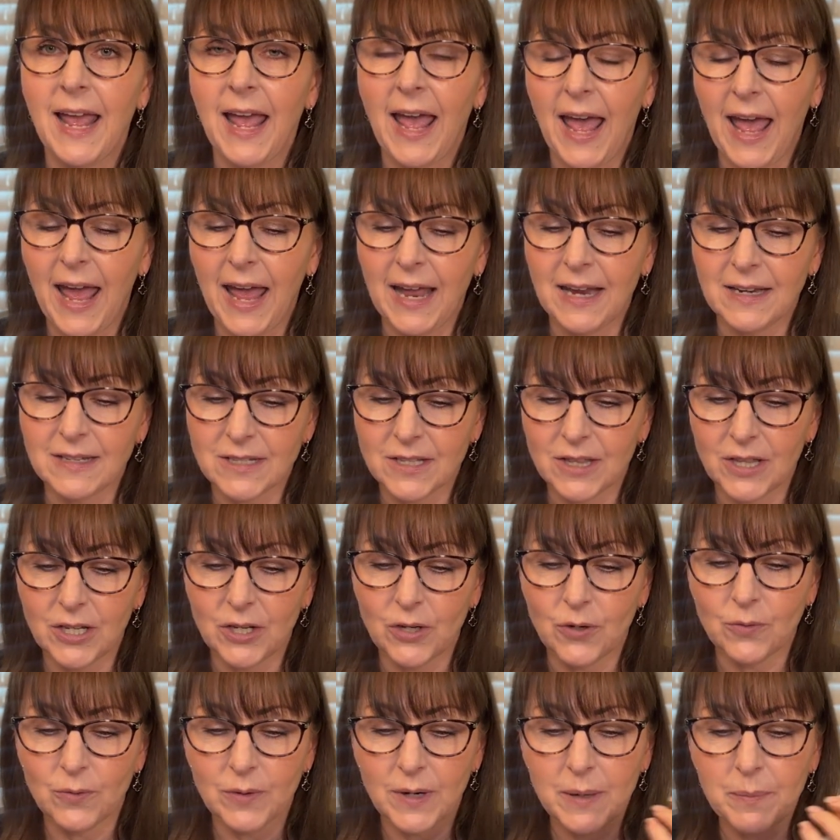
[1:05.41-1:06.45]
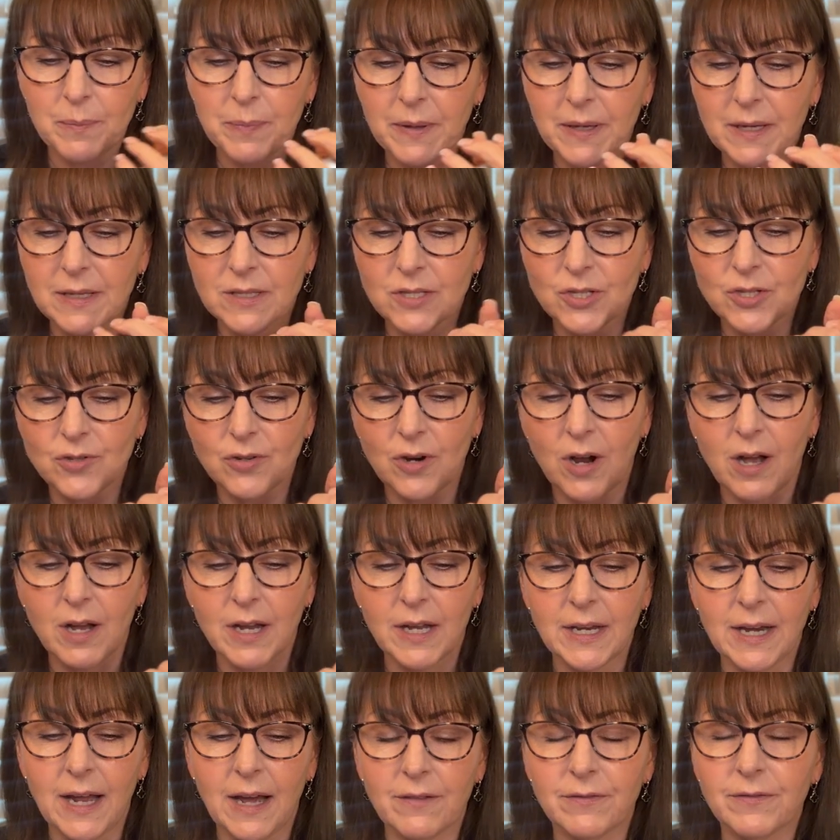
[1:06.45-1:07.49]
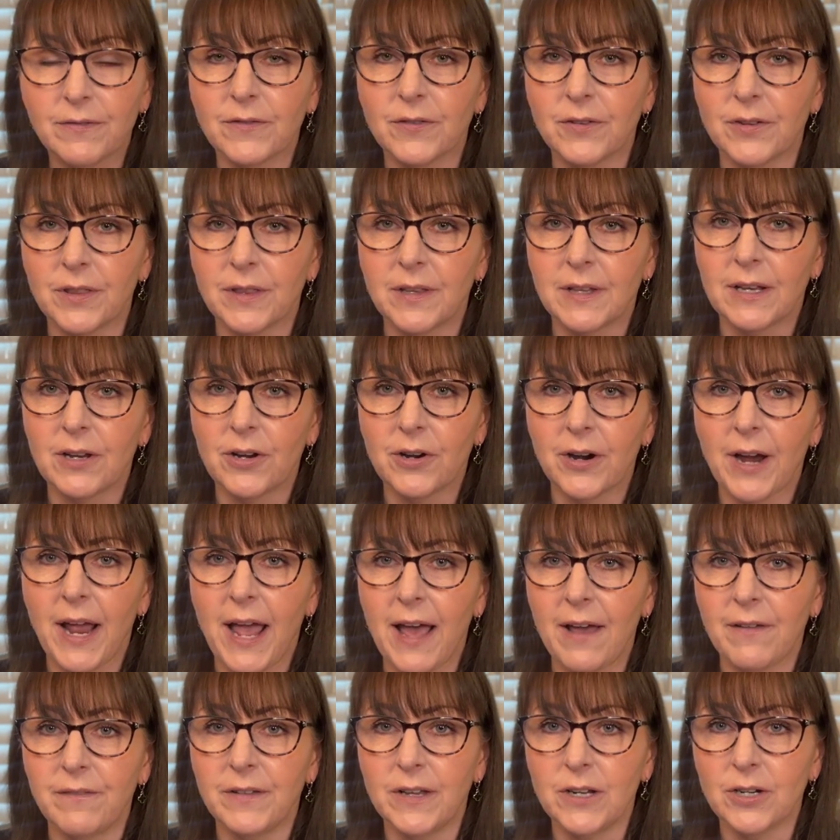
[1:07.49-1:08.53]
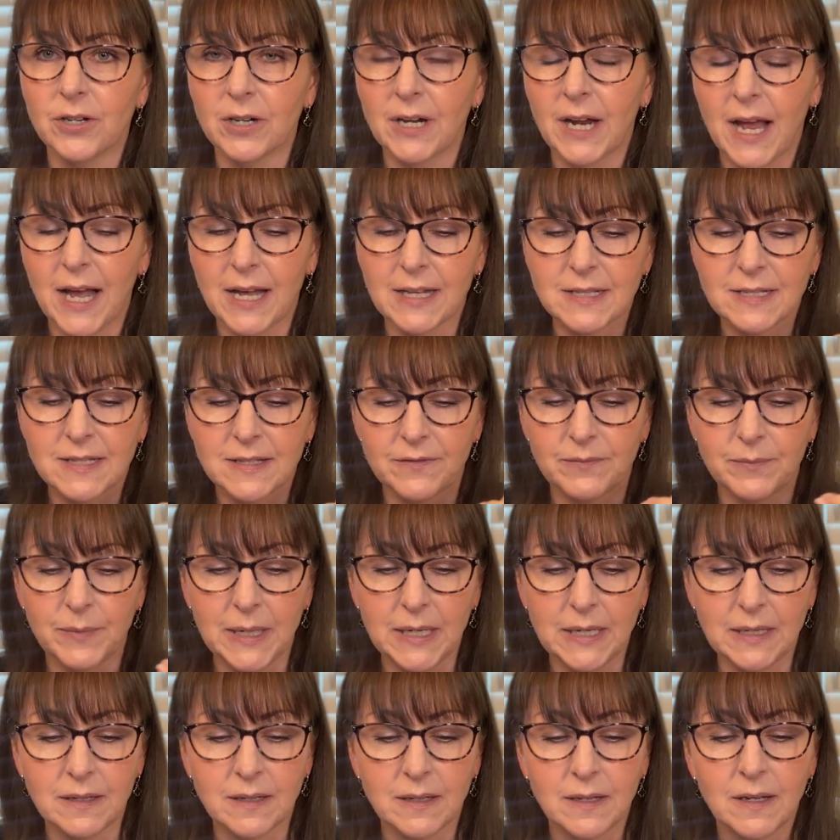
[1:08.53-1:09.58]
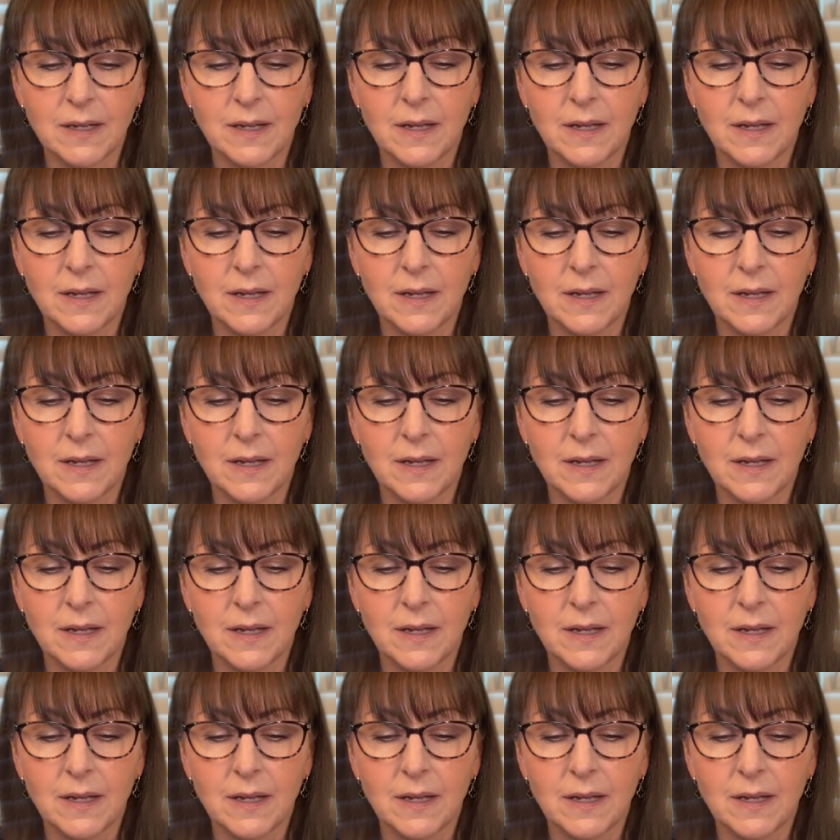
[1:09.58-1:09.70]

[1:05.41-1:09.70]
and the grip is strong enough for your heavier cuts of meat.